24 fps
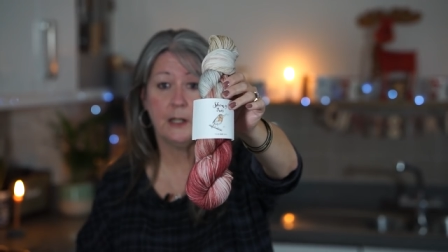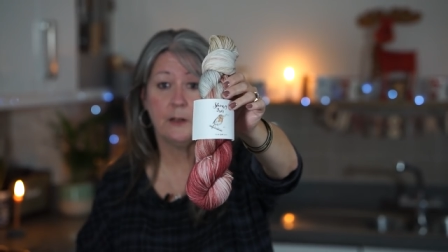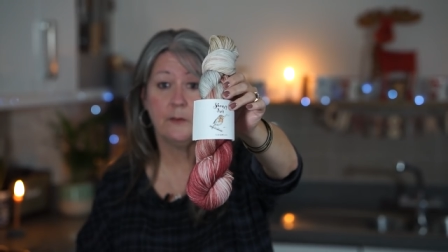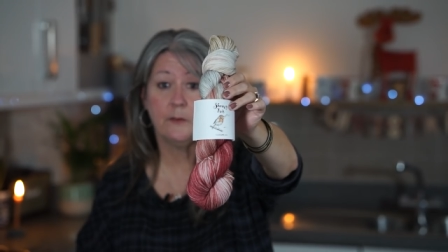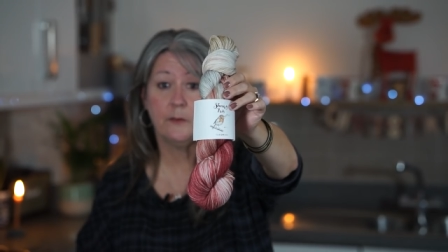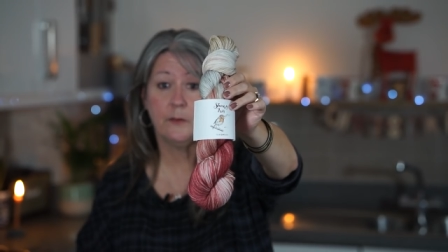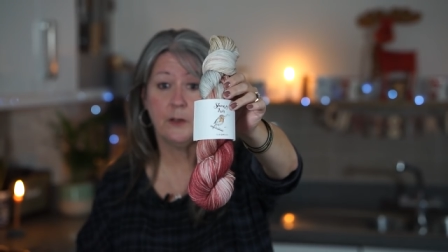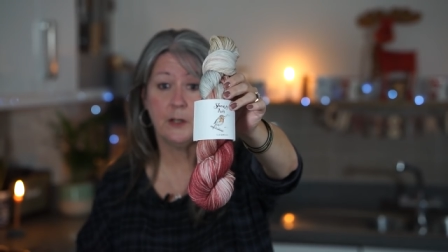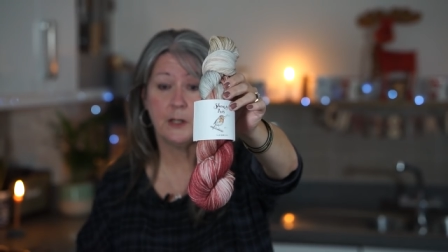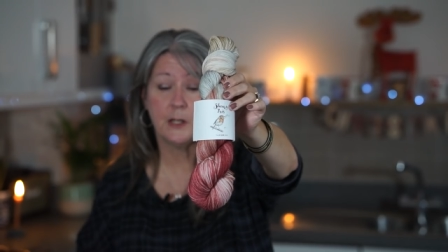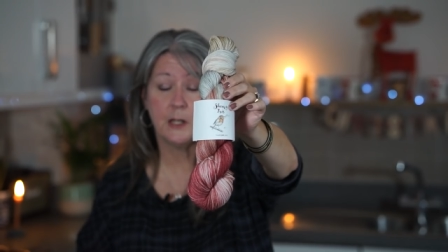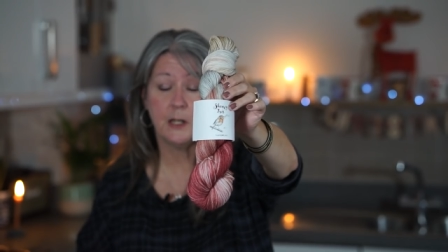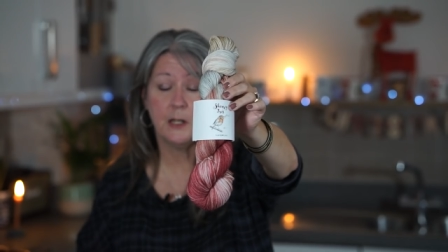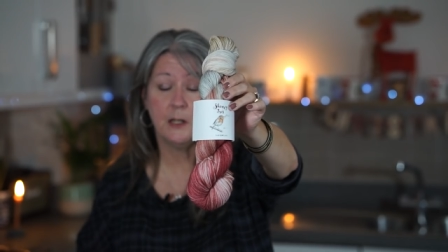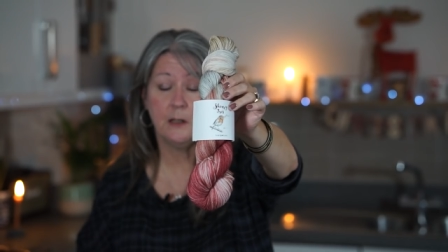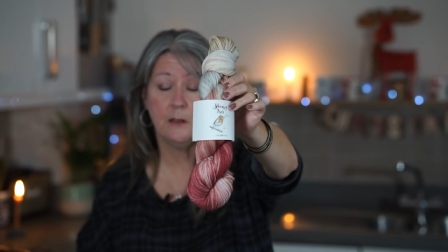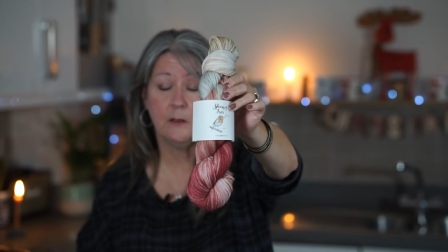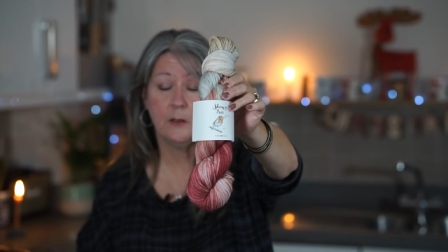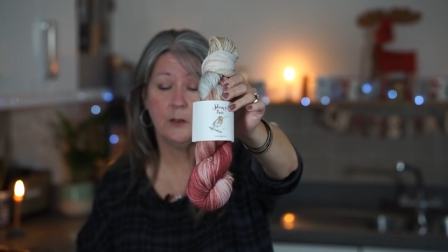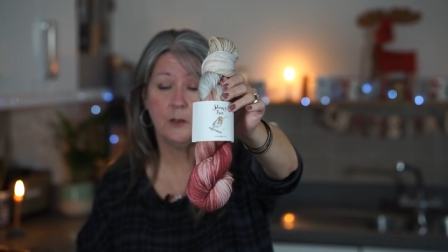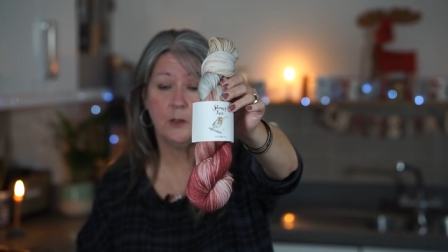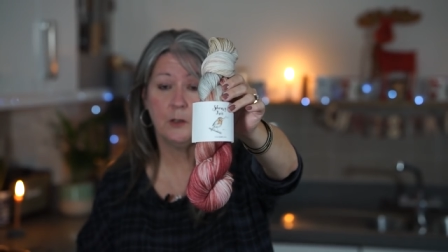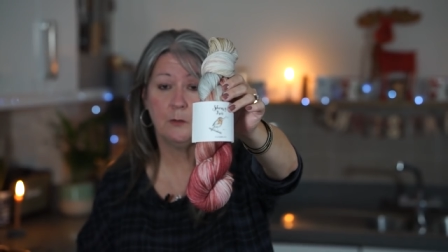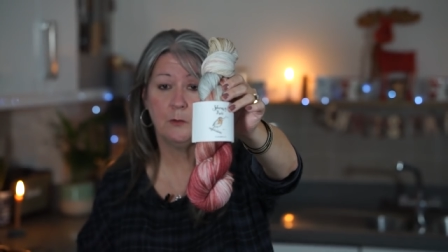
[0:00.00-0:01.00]
and
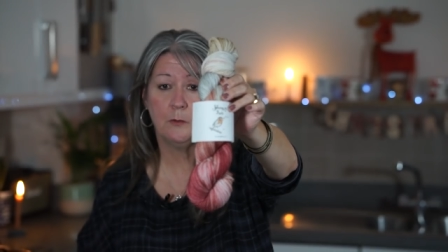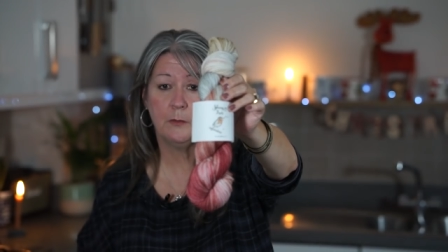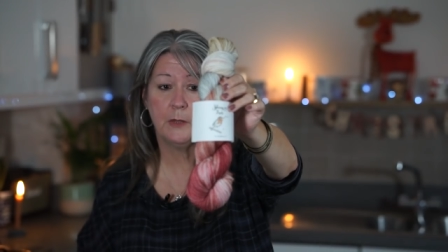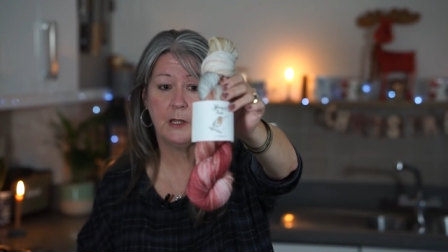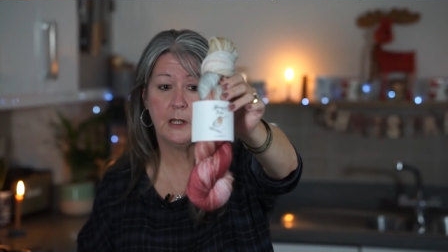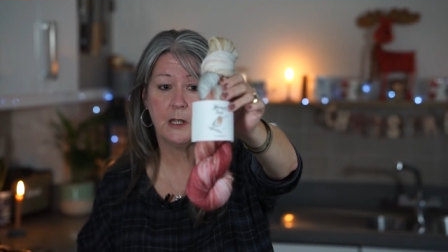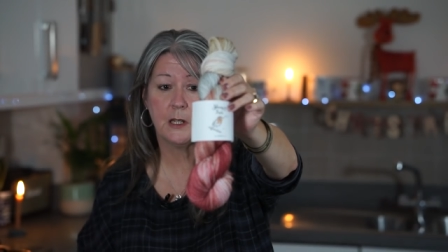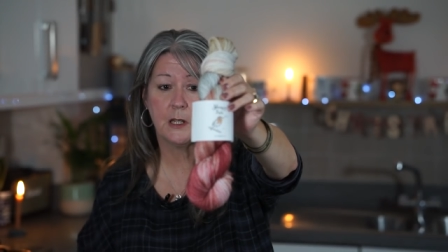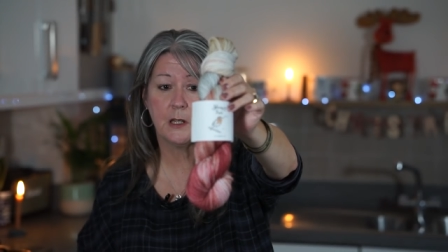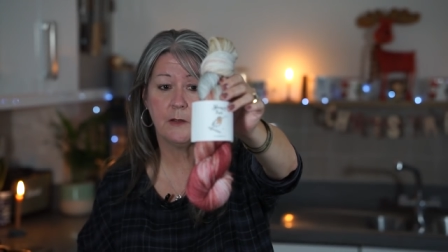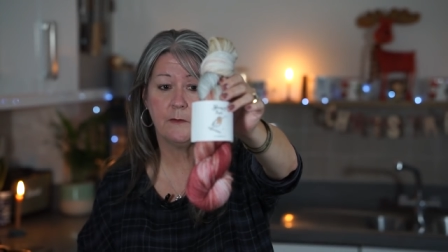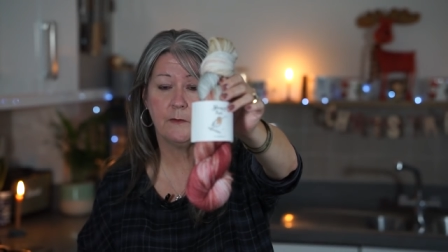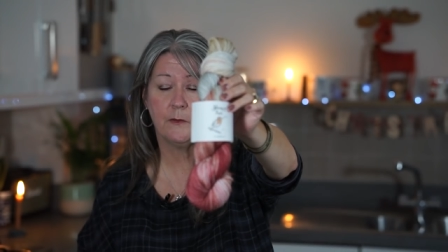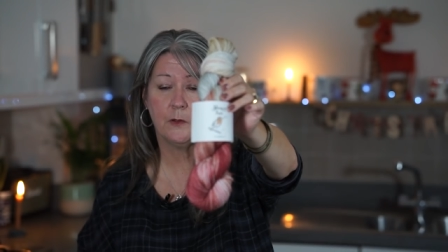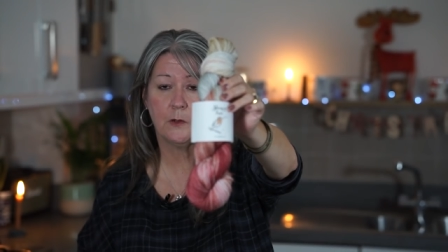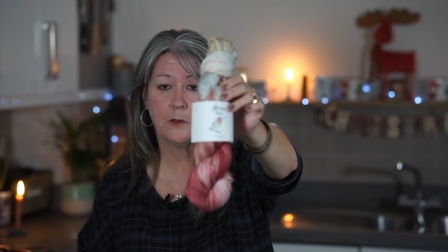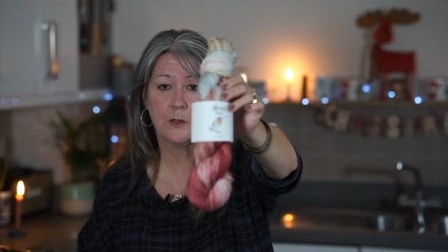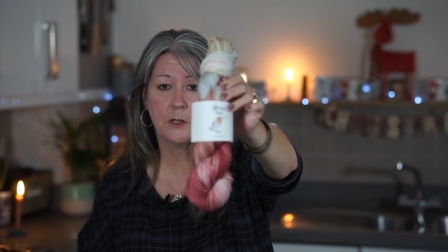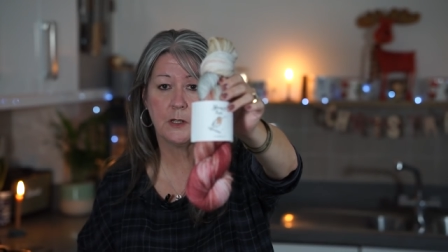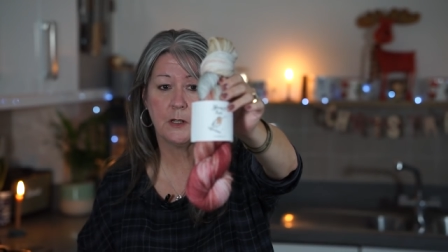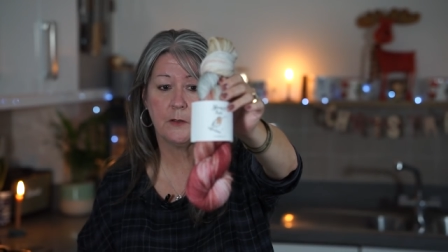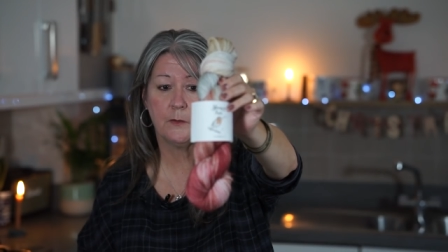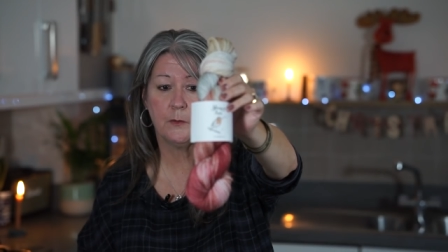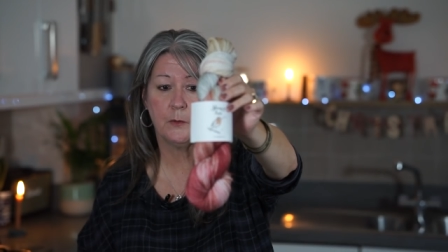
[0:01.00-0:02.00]
Freddy, who you will meet in
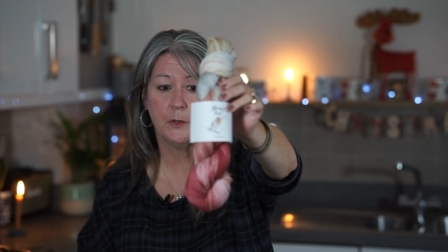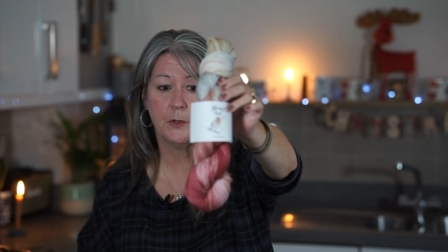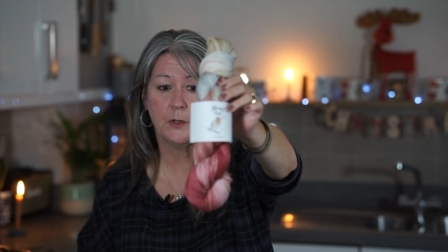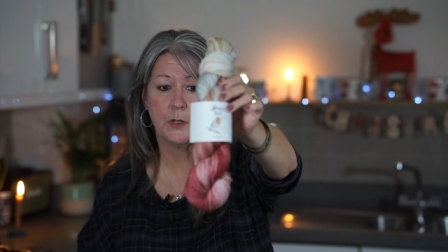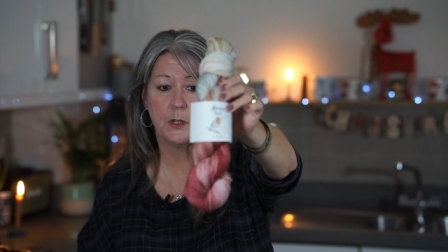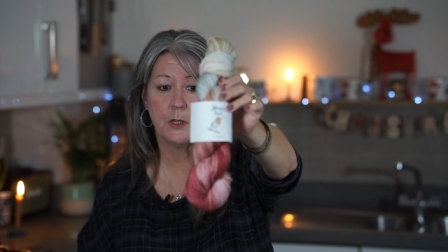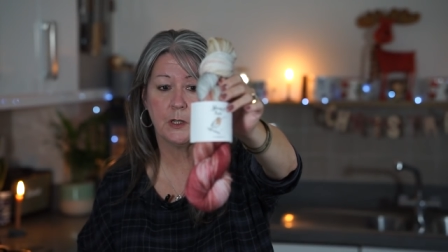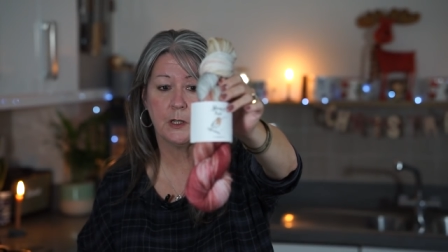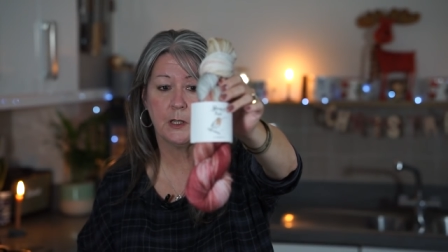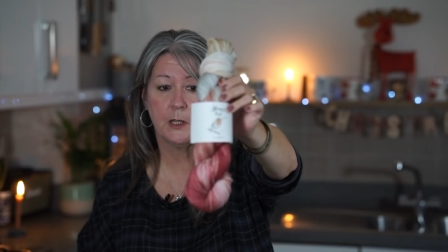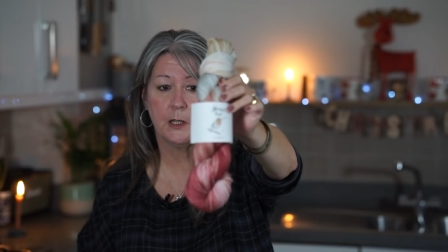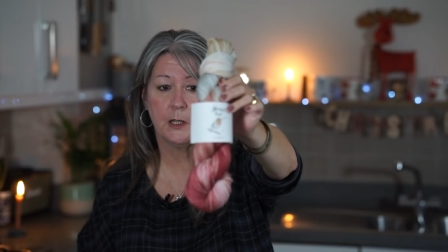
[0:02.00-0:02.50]
Foxglove Wood.